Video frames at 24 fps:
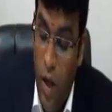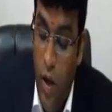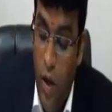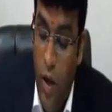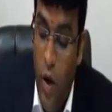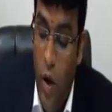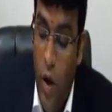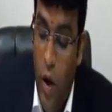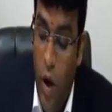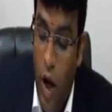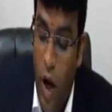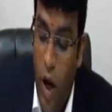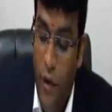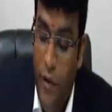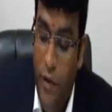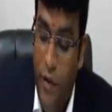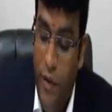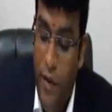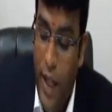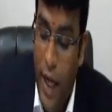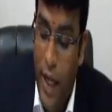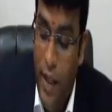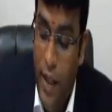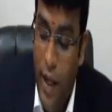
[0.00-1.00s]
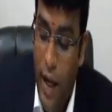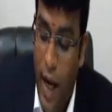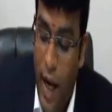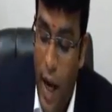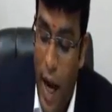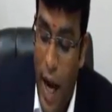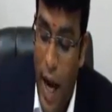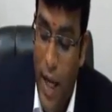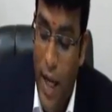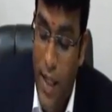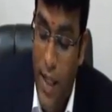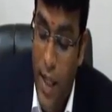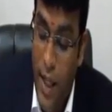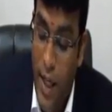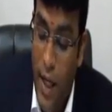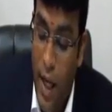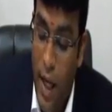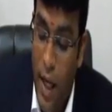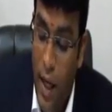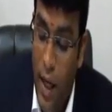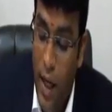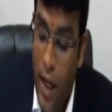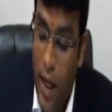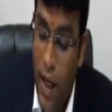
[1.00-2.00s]
of that
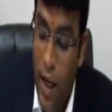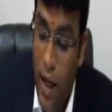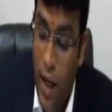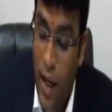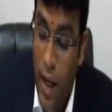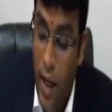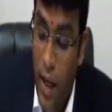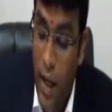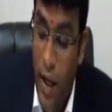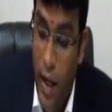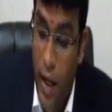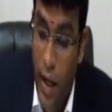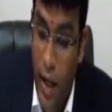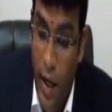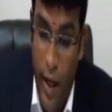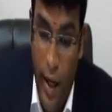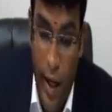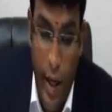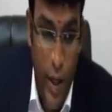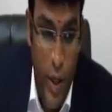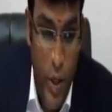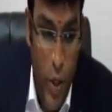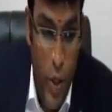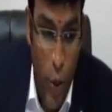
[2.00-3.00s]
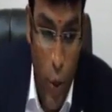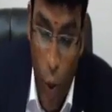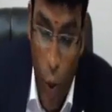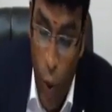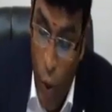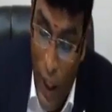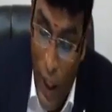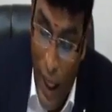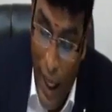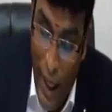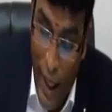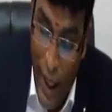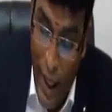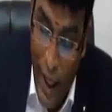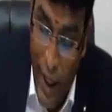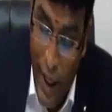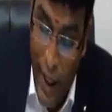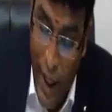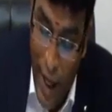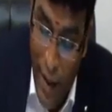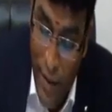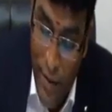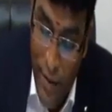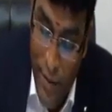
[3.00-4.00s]
article into
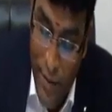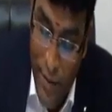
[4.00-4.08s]
India.